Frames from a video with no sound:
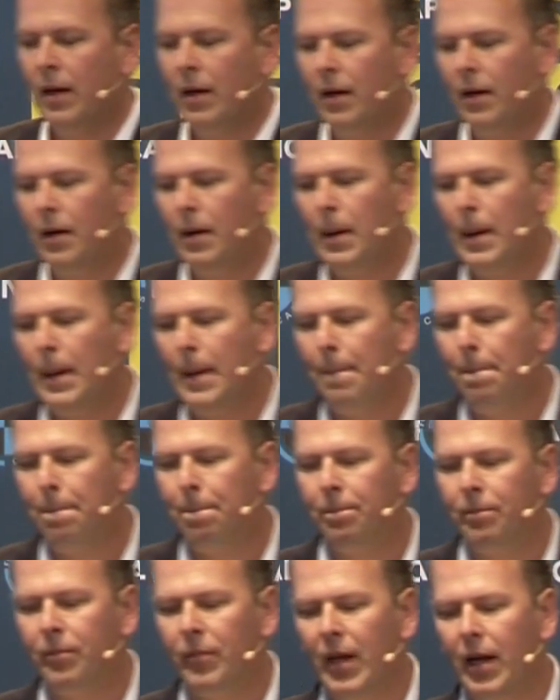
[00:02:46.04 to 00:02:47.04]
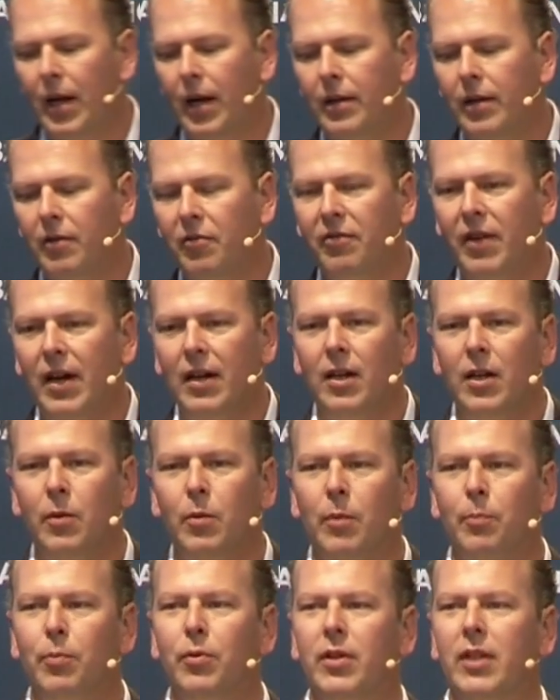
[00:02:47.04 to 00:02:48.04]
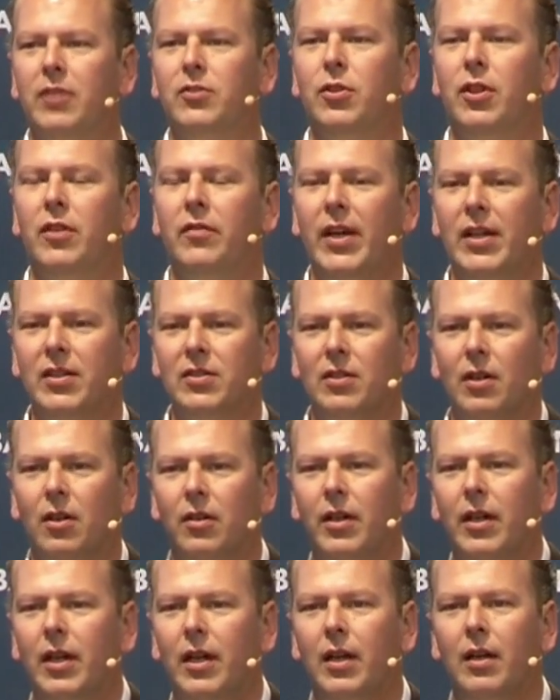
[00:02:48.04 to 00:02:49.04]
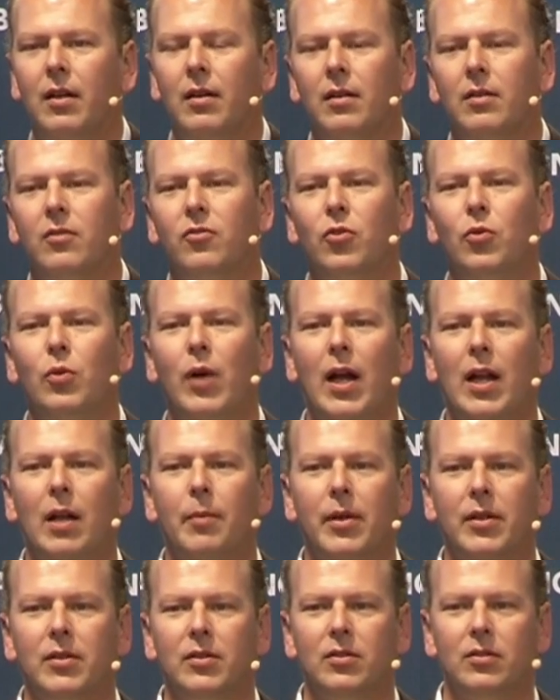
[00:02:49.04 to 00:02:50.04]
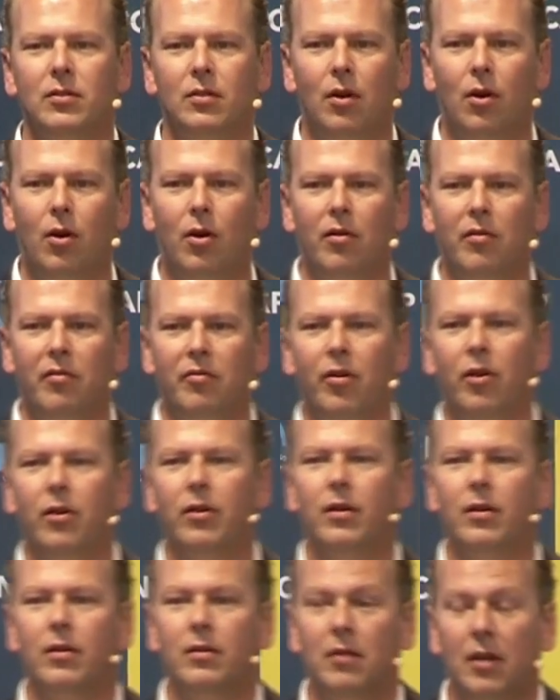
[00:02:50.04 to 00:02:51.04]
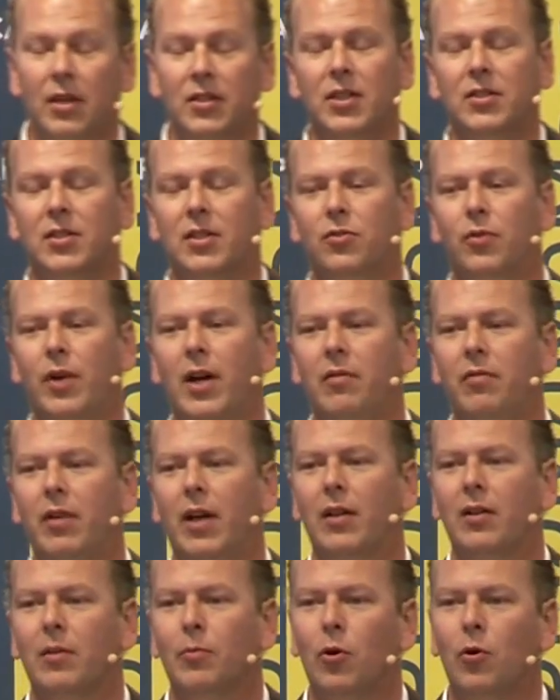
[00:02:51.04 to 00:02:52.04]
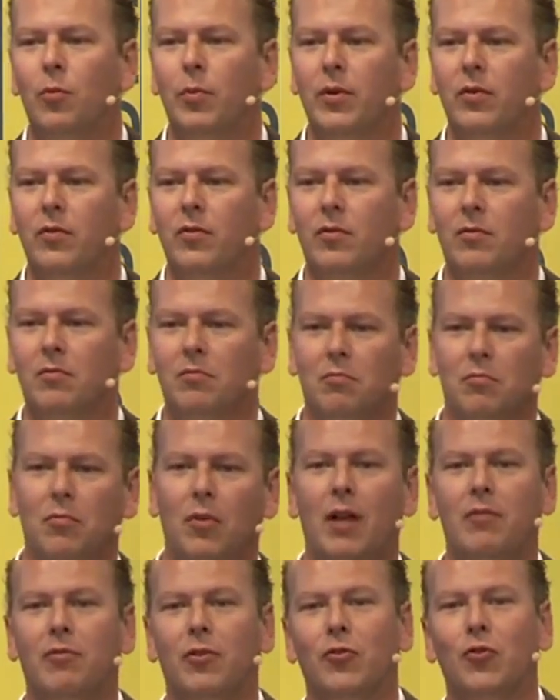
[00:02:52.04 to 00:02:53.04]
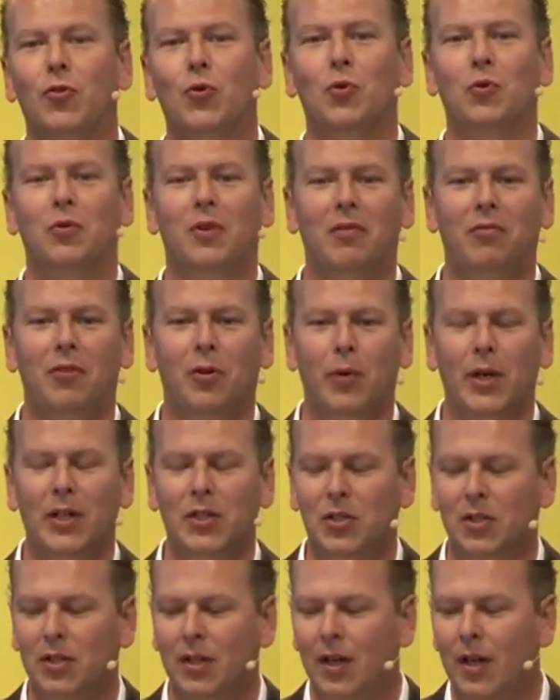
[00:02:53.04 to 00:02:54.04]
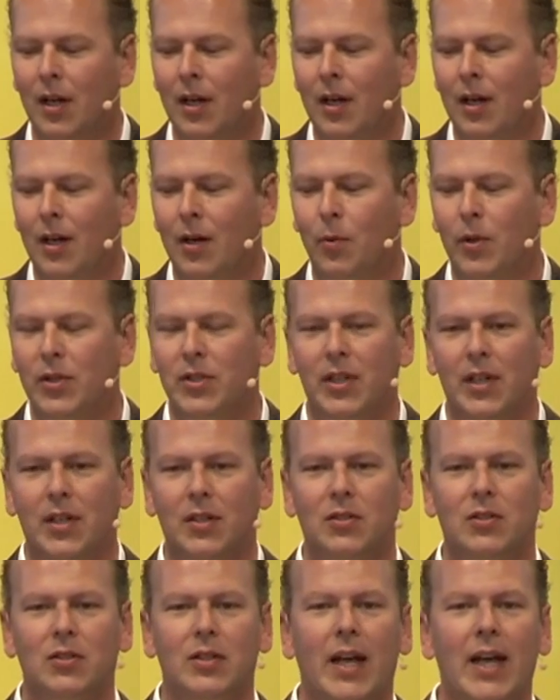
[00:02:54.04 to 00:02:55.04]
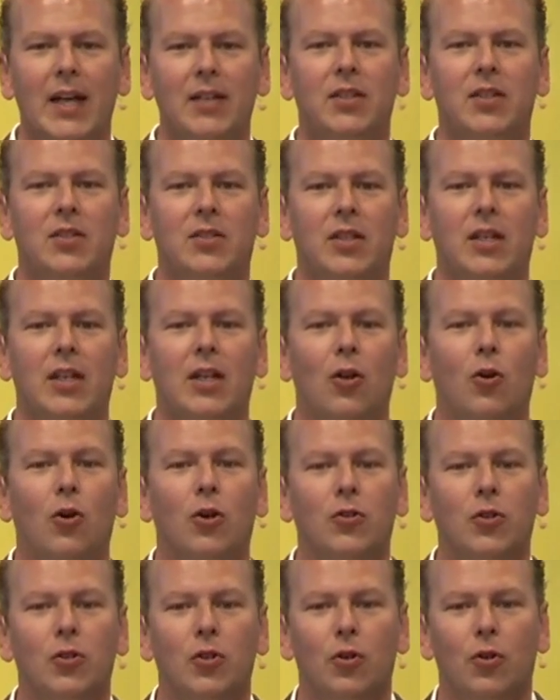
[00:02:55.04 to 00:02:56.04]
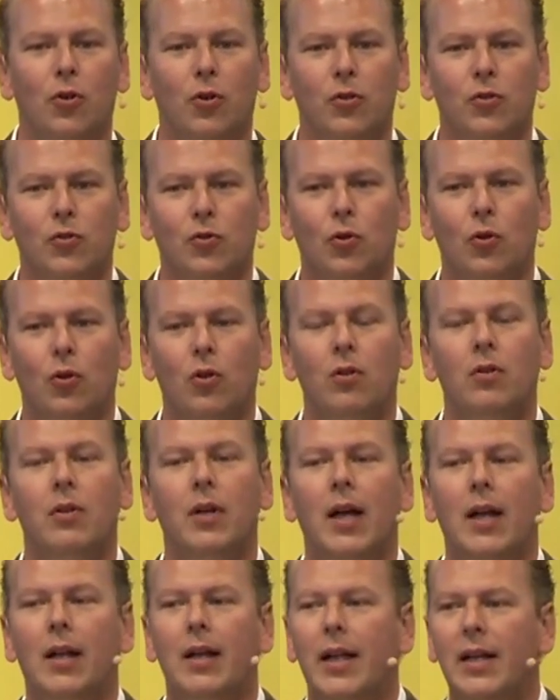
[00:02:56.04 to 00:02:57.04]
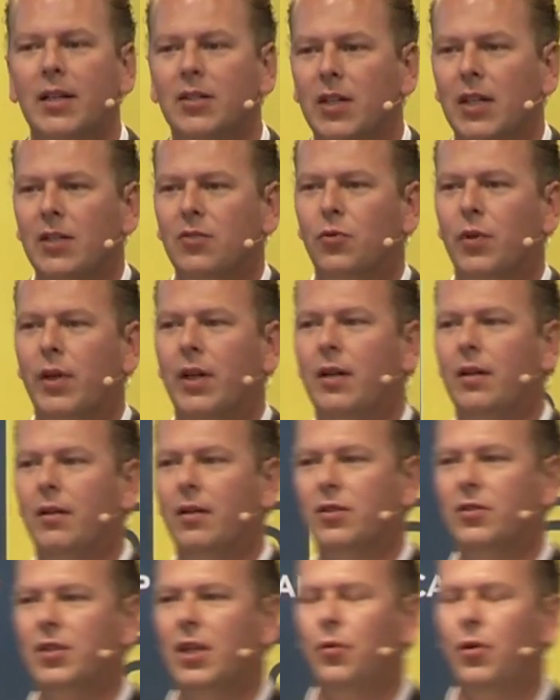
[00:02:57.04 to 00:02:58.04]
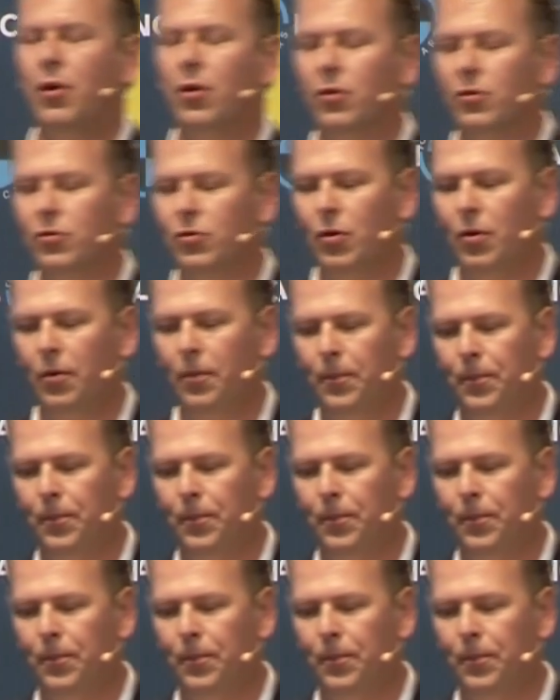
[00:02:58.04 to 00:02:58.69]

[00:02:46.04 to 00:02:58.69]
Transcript: And then finally, we'll put this to the test on the 2 elements of assisted driving at the moment, level 2, if you wish, which is ACC, longitudinal control, and lane centering, the steering control.